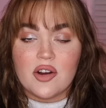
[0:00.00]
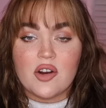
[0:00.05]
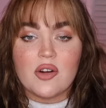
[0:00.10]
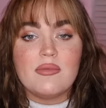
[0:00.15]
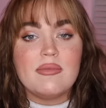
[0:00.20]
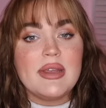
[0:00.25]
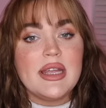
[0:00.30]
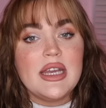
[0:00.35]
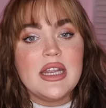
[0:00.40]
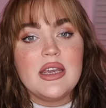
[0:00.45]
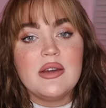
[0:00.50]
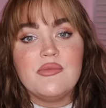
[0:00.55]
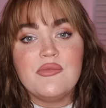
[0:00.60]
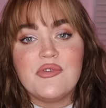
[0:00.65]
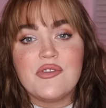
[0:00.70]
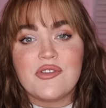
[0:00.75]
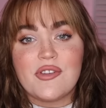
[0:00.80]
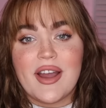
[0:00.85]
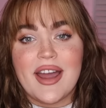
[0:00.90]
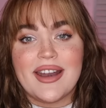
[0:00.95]
her
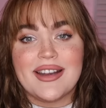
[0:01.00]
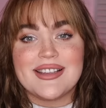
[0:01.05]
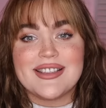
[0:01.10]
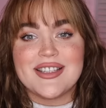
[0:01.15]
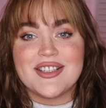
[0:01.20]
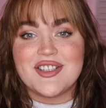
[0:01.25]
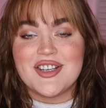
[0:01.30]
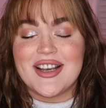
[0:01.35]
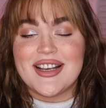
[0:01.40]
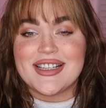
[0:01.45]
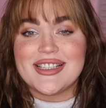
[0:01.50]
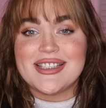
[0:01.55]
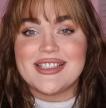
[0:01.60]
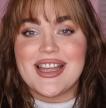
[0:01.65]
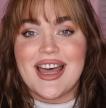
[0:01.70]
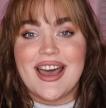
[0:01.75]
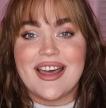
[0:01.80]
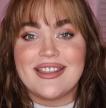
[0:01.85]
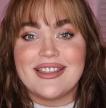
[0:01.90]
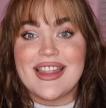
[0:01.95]
medium friend suggests
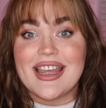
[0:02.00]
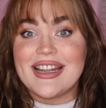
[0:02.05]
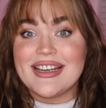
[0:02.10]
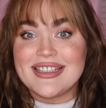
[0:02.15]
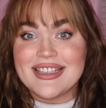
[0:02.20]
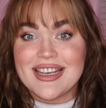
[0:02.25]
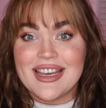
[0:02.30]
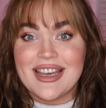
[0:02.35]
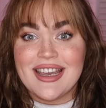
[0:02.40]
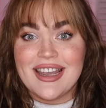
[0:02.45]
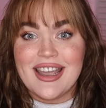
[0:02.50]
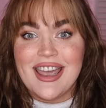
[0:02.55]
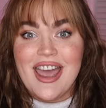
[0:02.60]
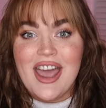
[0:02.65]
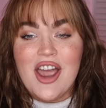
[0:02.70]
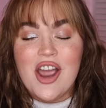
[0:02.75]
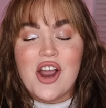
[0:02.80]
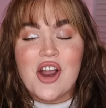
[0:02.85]
that they dig.